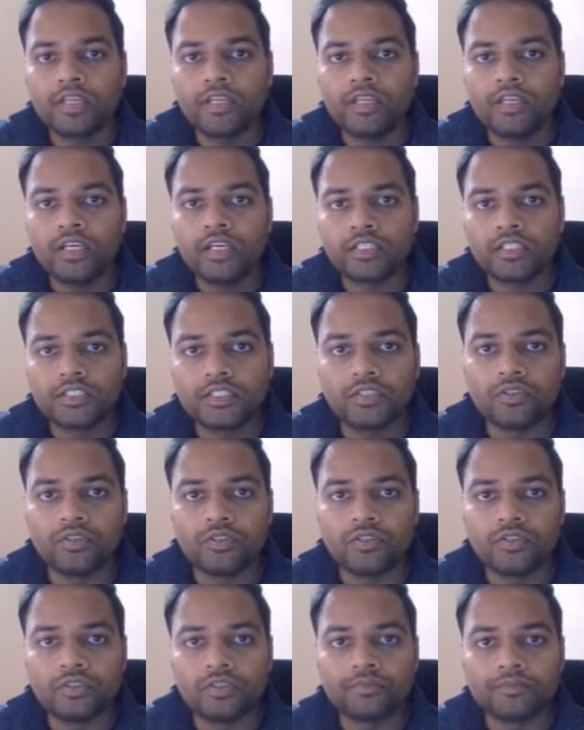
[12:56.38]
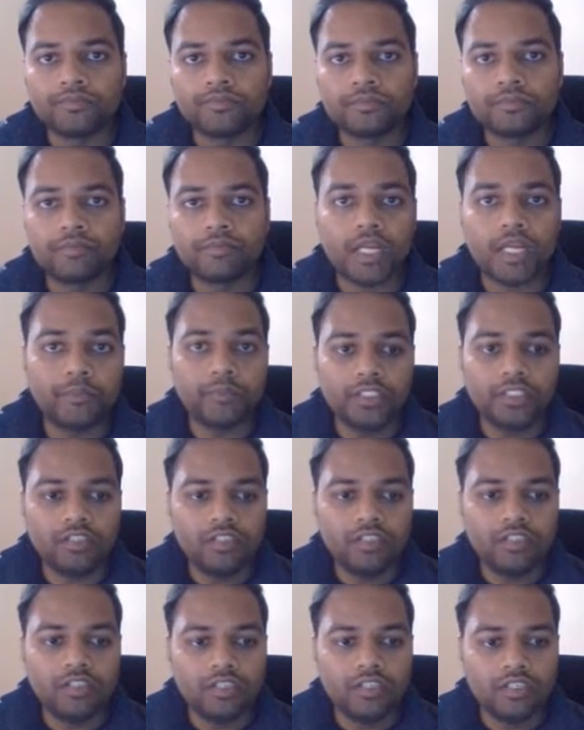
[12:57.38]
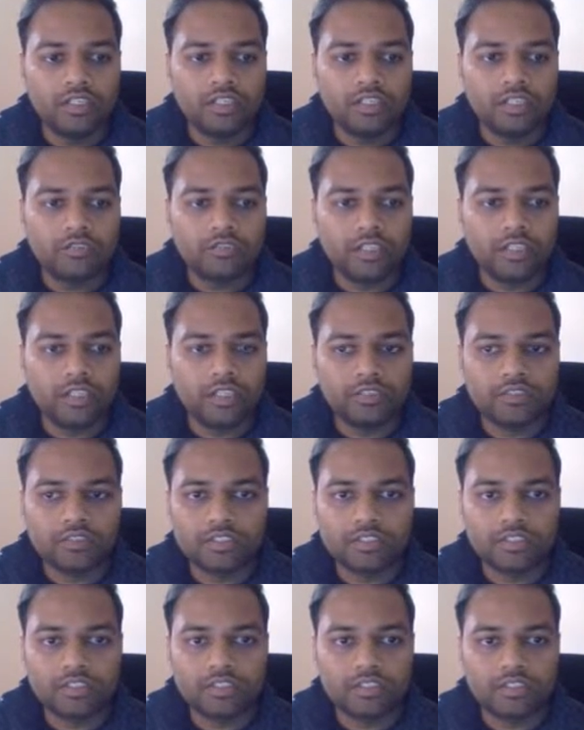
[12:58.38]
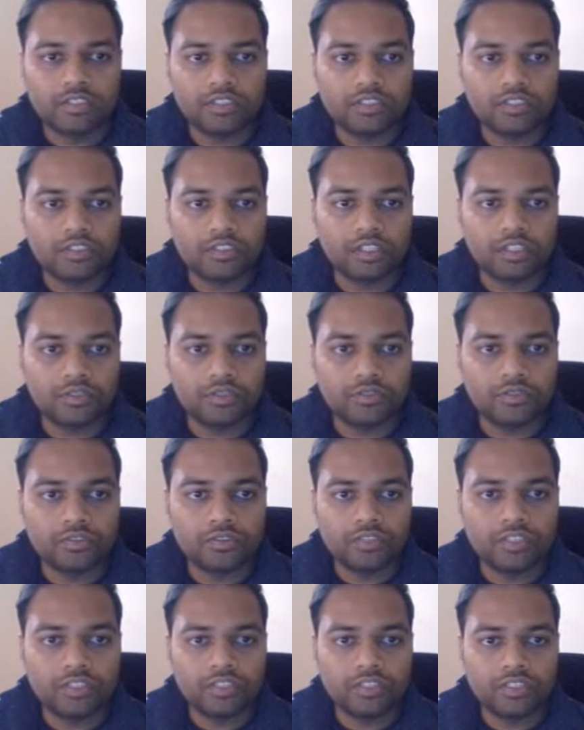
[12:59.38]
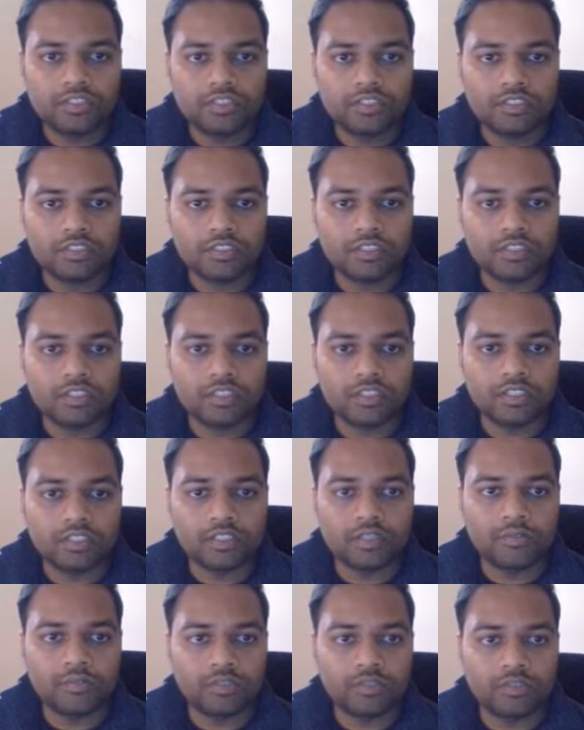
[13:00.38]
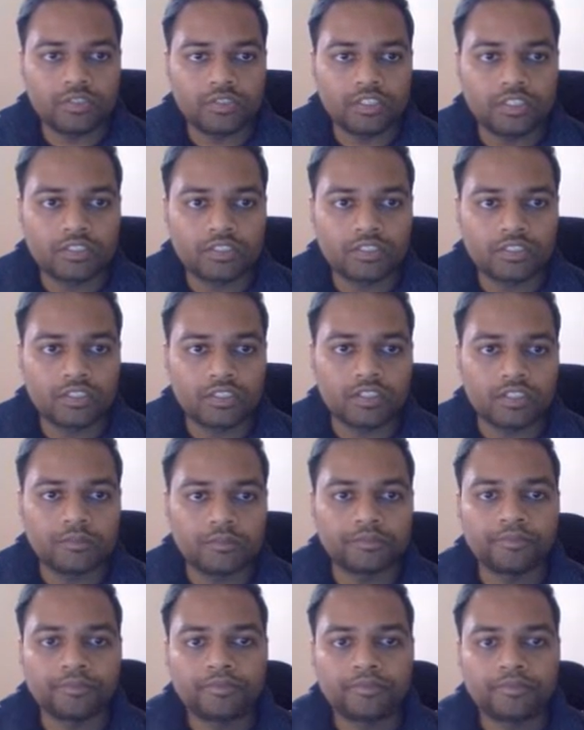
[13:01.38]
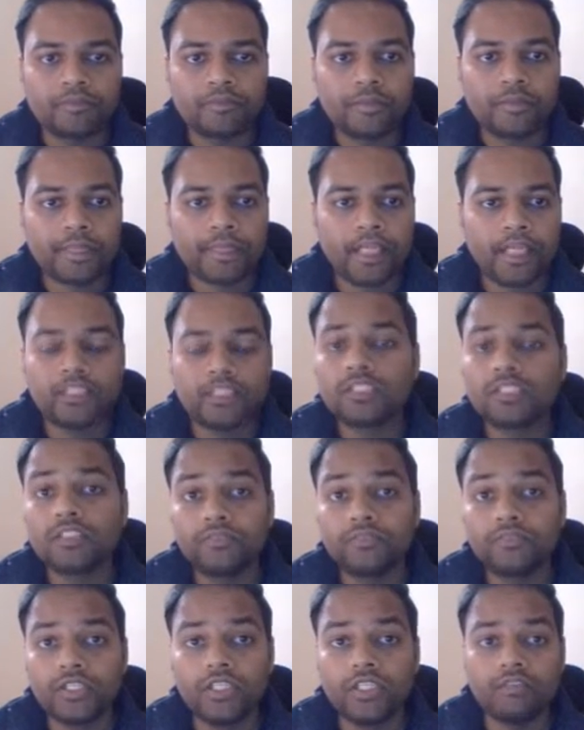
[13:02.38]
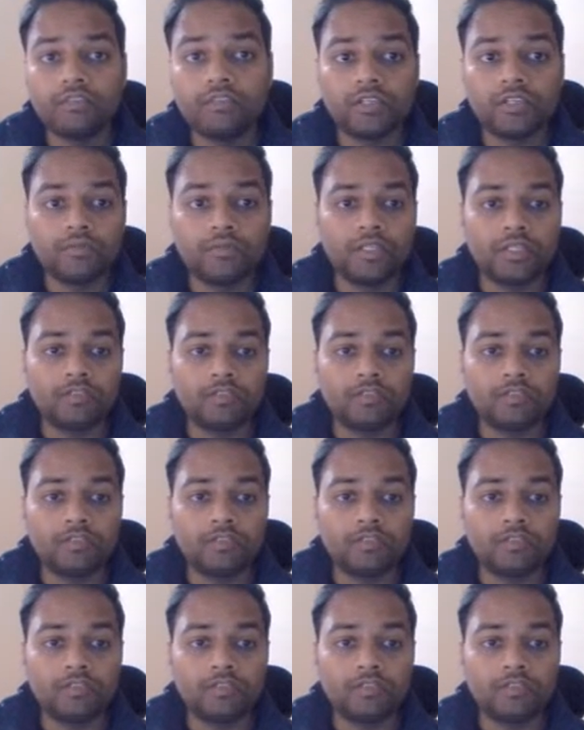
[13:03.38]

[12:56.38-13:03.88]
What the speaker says: SEO parameter, right? So just download this and upload this, and this is freely available.